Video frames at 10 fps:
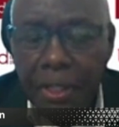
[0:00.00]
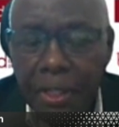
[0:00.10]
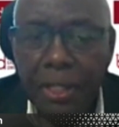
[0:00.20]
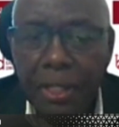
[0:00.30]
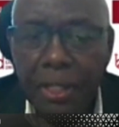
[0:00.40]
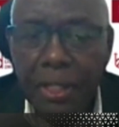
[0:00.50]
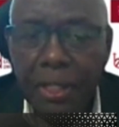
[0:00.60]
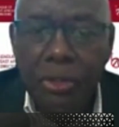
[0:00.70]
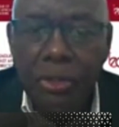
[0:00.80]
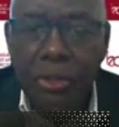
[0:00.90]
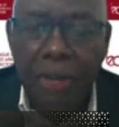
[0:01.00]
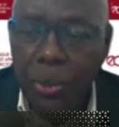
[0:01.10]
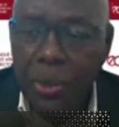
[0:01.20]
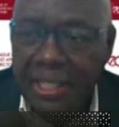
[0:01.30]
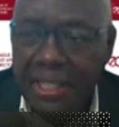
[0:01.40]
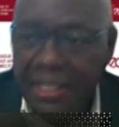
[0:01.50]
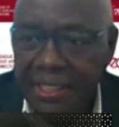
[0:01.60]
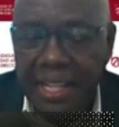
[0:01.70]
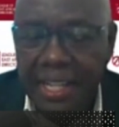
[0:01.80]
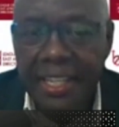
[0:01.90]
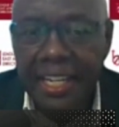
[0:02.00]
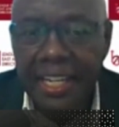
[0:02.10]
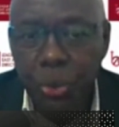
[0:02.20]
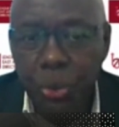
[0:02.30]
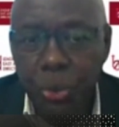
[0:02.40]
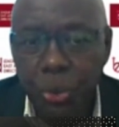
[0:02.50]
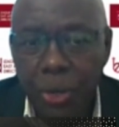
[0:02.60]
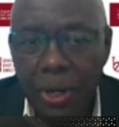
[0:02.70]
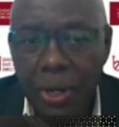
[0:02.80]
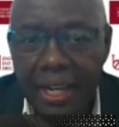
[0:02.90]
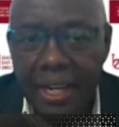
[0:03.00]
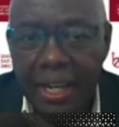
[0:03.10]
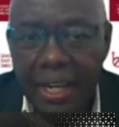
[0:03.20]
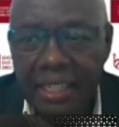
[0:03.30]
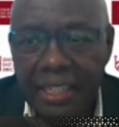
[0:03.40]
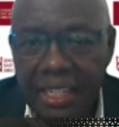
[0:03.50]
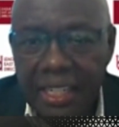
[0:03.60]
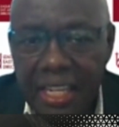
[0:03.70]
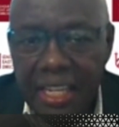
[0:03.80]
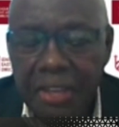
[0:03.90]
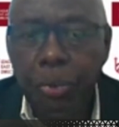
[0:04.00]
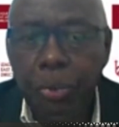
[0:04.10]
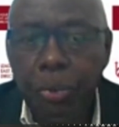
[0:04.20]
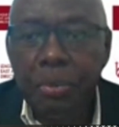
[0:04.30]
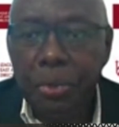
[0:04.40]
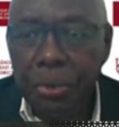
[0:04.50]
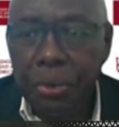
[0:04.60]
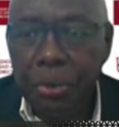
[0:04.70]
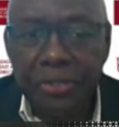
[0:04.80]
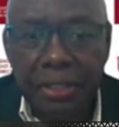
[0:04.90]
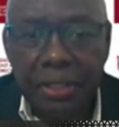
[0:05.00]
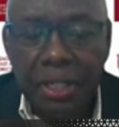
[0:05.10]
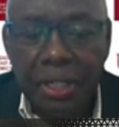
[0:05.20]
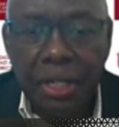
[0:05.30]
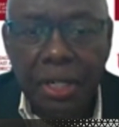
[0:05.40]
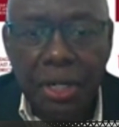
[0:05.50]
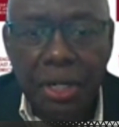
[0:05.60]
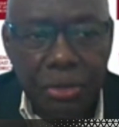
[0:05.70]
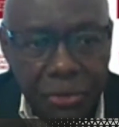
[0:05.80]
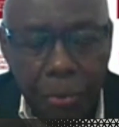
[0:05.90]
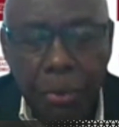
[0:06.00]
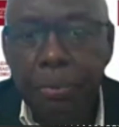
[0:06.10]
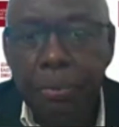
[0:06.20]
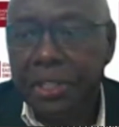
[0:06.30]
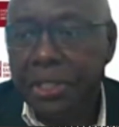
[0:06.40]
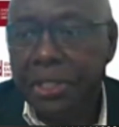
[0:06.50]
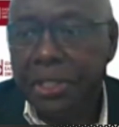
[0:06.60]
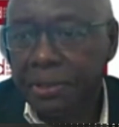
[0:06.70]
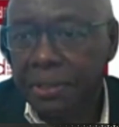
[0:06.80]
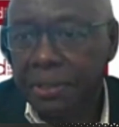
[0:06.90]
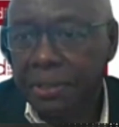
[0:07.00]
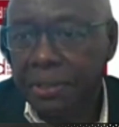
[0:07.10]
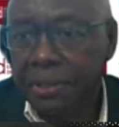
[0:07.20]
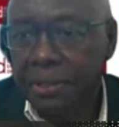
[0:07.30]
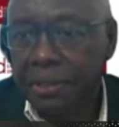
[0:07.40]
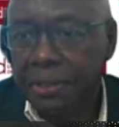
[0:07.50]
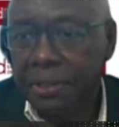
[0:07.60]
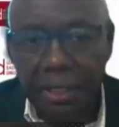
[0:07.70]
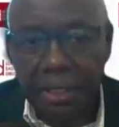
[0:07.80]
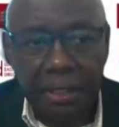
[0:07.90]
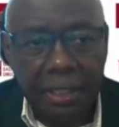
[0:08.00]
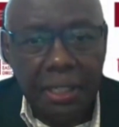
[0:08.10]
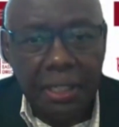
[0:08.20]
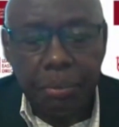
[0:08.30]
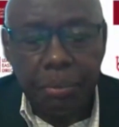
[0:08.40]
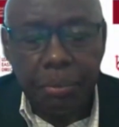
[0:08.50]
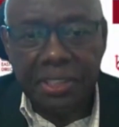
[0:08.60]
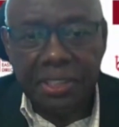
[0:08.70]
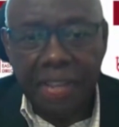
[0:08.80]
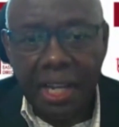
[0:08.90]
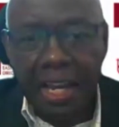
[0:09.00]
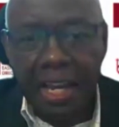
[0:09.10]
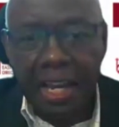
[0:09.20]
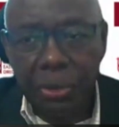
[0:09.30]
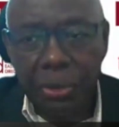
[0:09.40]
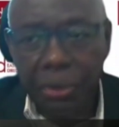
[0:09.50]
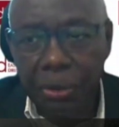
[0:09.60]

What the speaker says: you have to understand that you are even more removed from operations, okay? Because the higher you go,